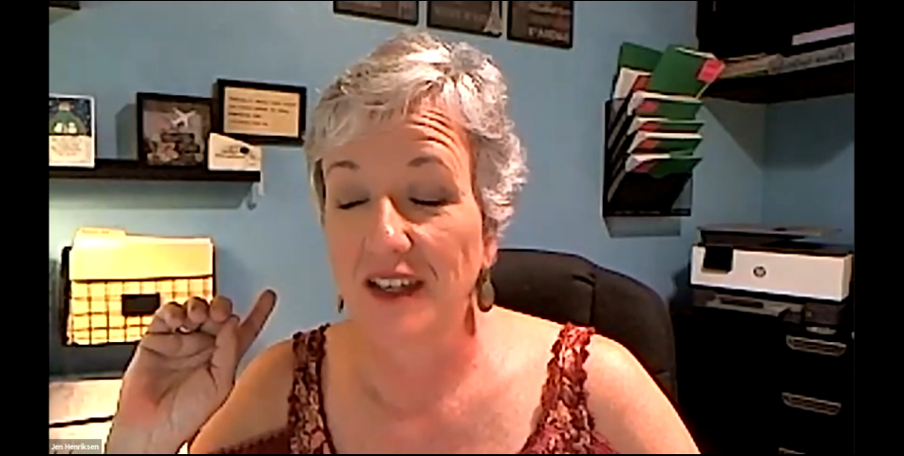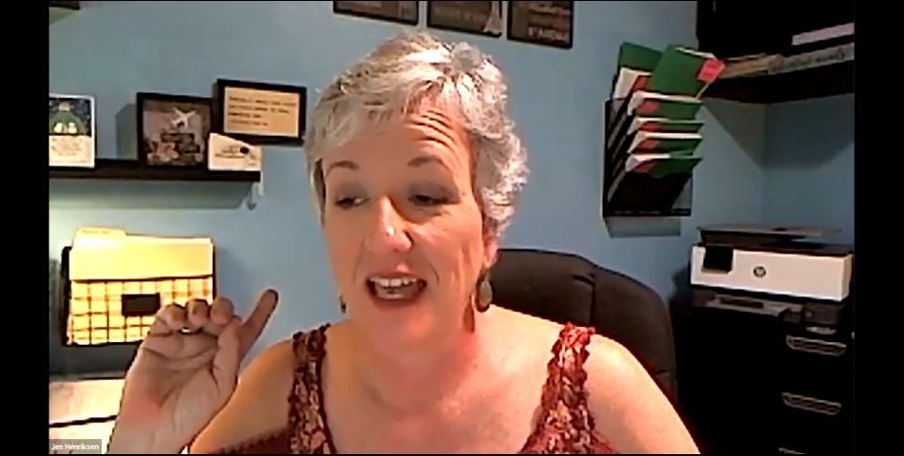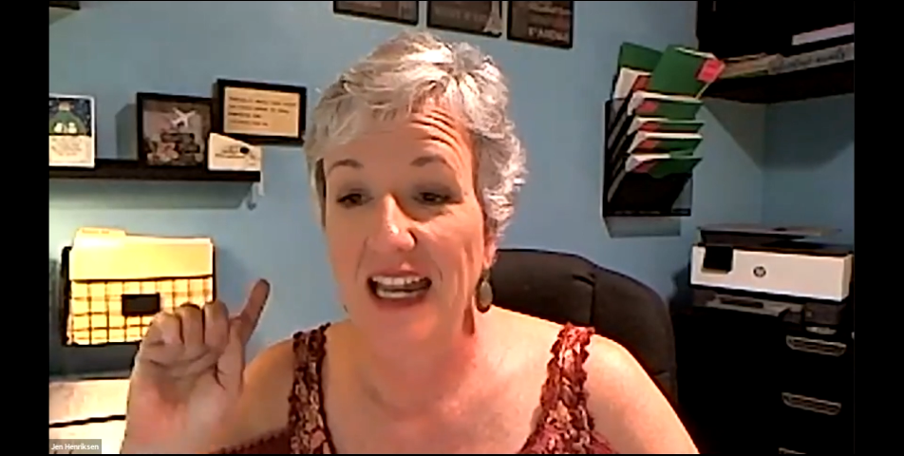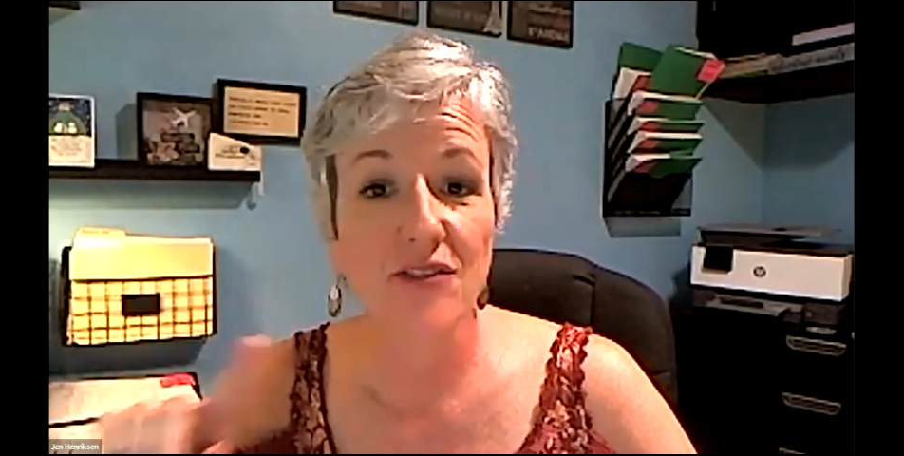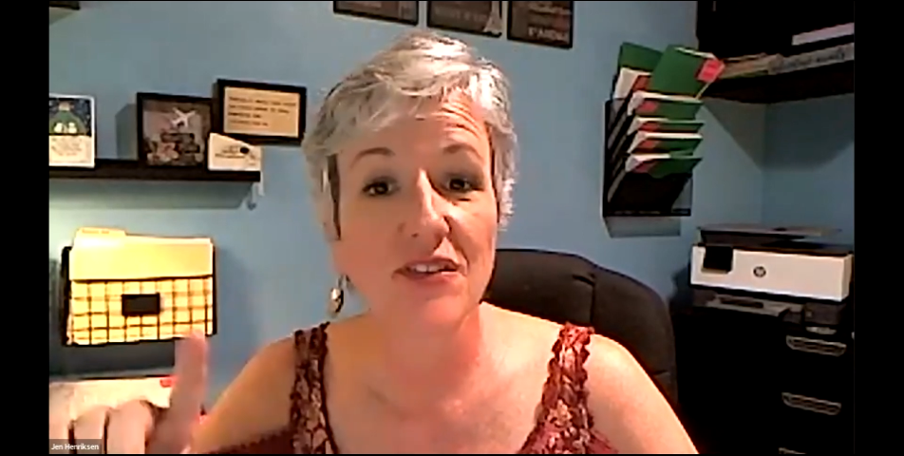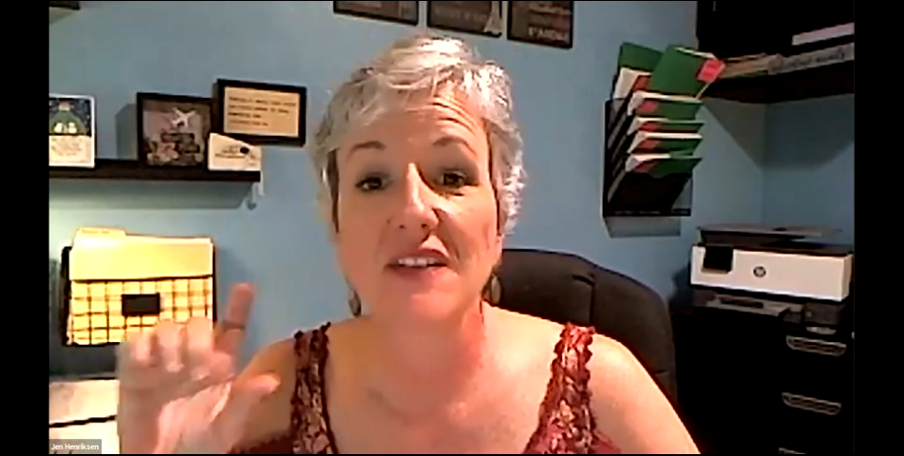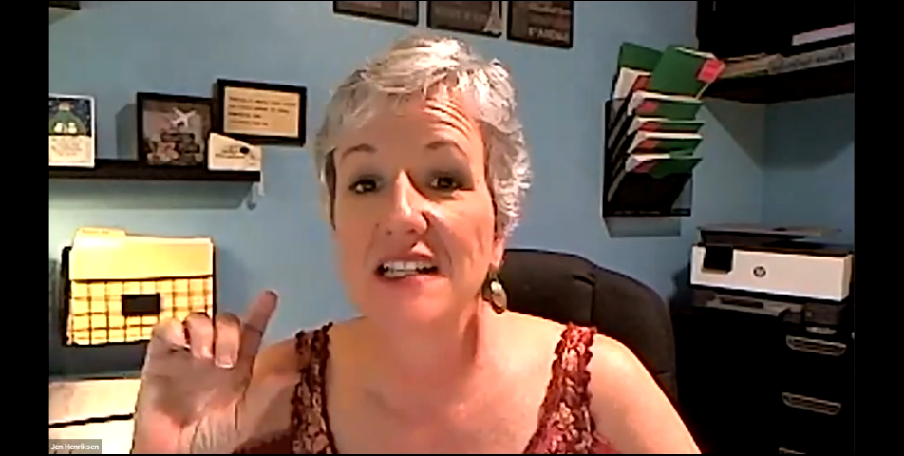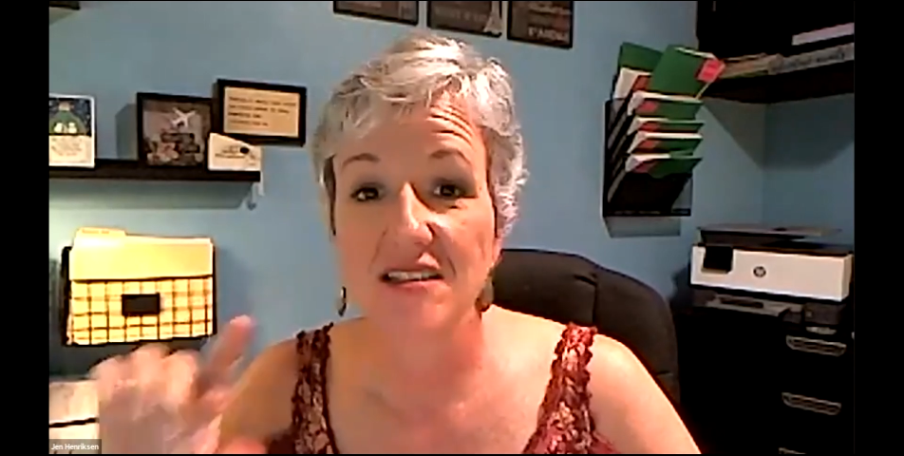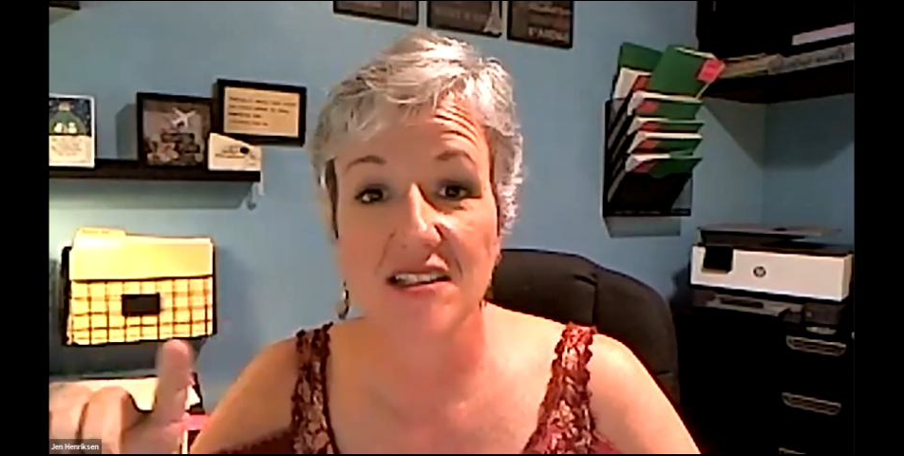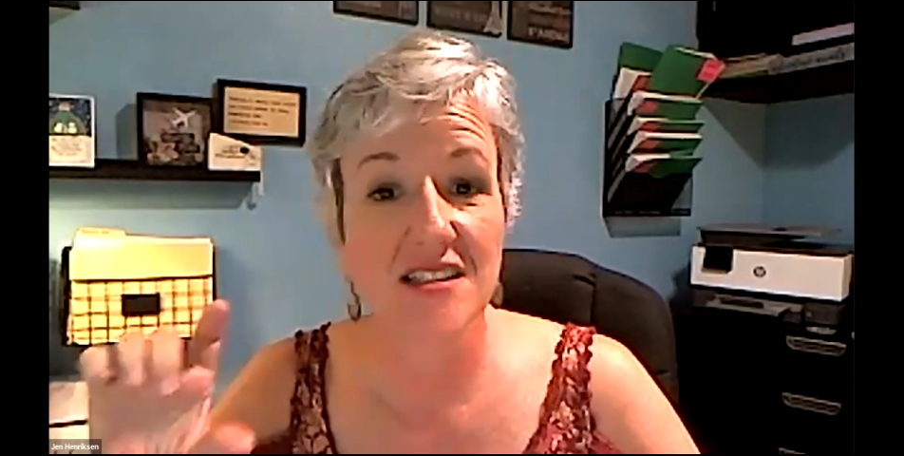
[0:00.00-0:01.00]
anything
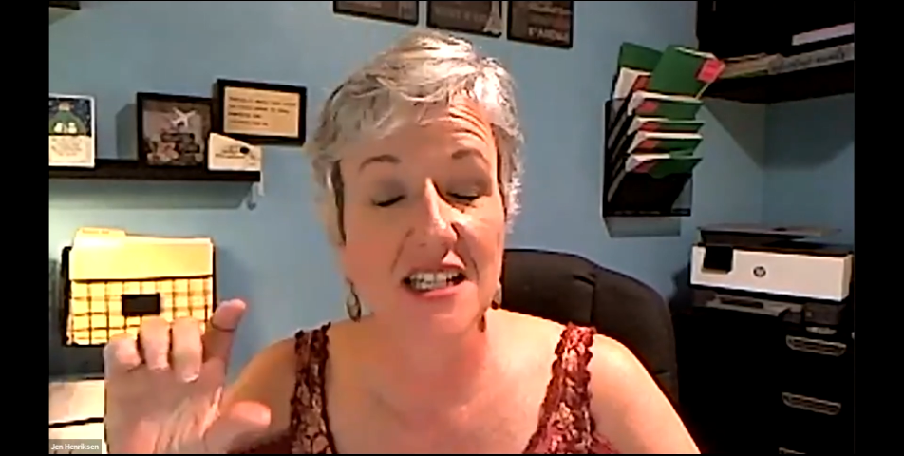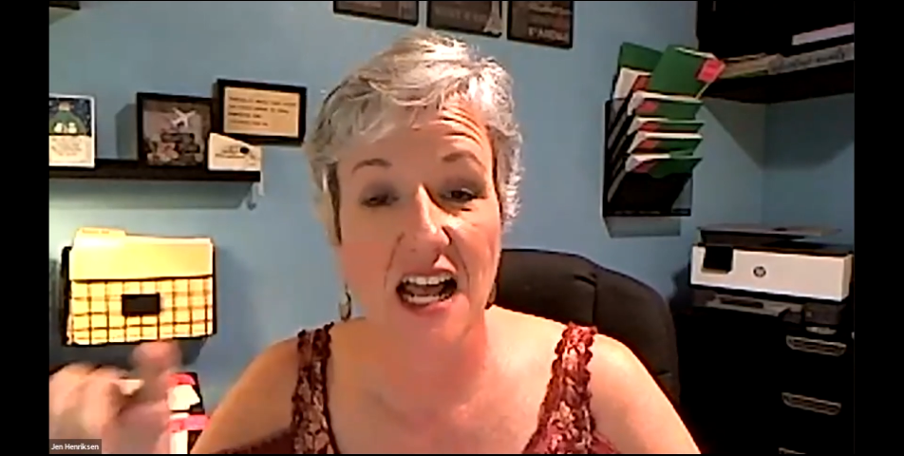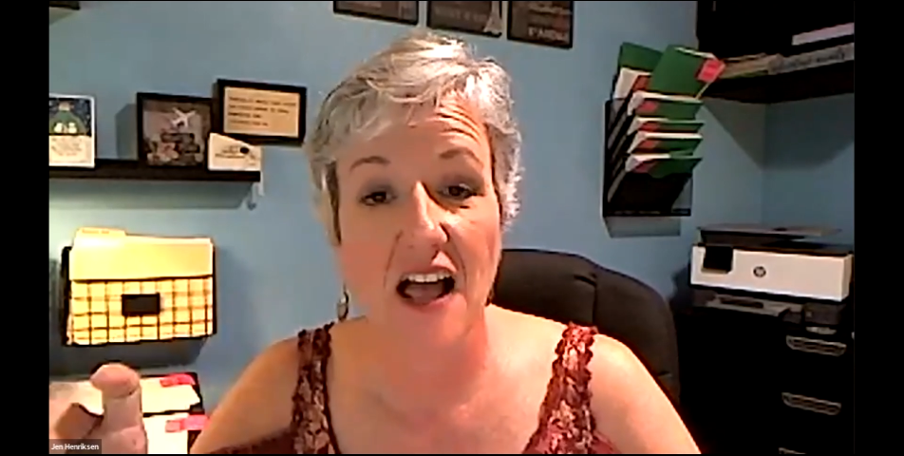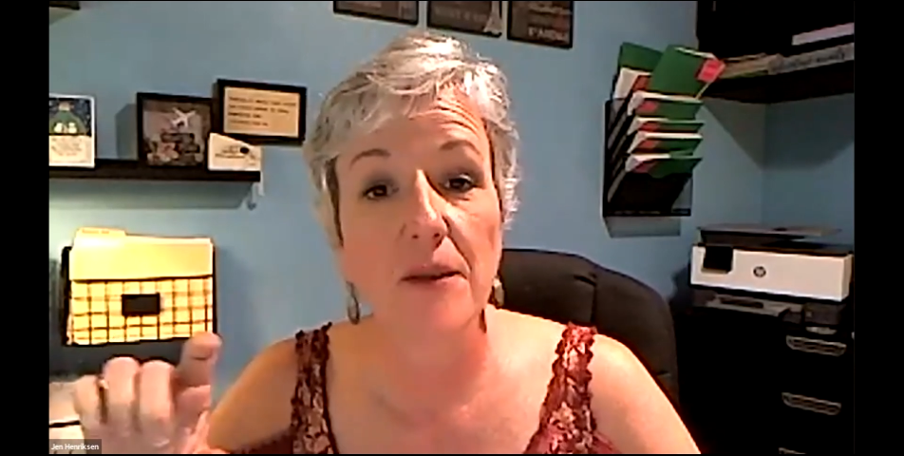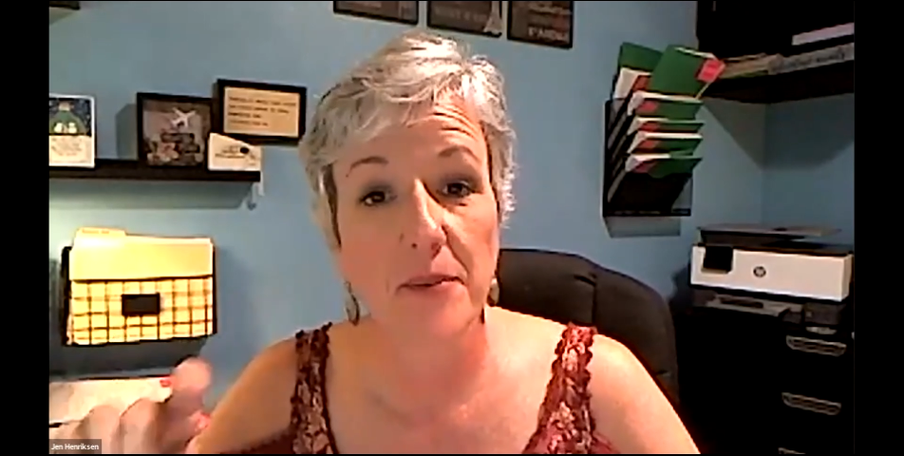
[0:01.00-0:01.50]
that's listed on the